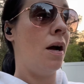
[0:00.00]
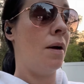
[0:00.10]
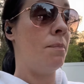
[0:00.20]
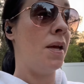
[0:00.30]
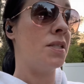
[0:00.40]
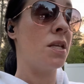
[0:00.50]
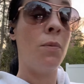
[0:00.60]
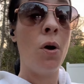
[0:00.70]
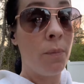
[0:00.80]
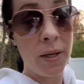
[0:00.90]
made some
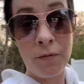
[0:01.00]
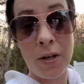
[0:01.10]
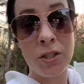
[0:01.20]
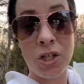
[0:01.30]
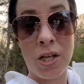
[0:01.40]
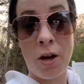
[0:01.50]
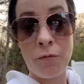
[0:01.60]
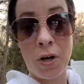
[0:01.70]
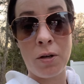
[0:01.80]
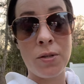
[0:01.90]
homemade fettuccine
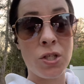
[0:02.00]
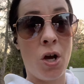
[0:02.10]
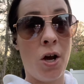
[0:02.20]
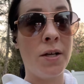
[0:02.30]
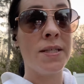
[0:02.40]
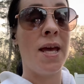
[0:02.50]
Alfredo sauce,